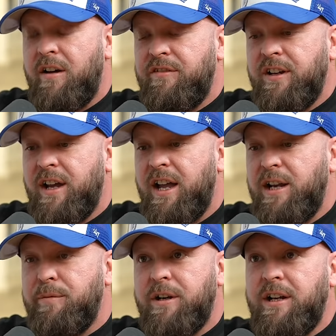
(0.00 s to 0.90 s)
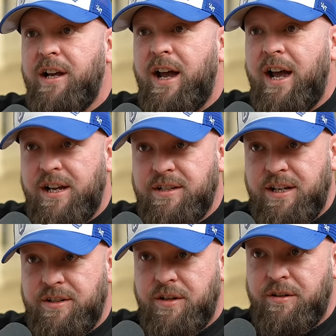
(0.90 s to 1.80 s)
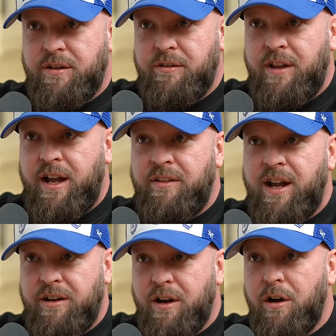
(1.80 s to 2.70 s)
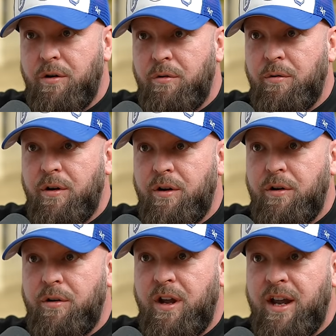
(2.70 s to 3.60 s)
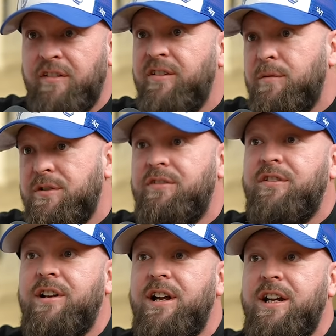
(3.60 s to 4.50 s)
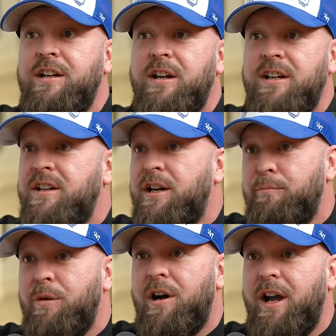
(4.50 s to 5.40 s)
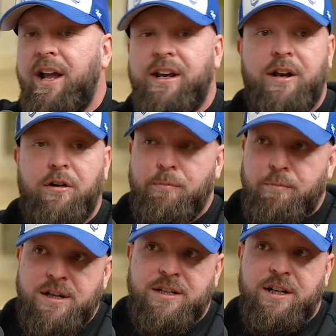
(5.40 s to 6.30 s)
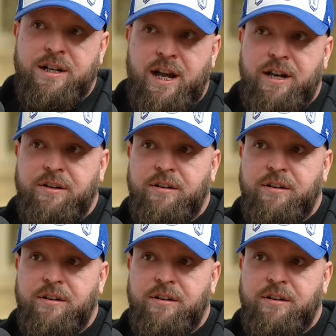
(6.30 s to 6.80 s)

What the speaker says: I think anybody that has a dog that they know if it was off the lead is going to bite, and they're not muzzling that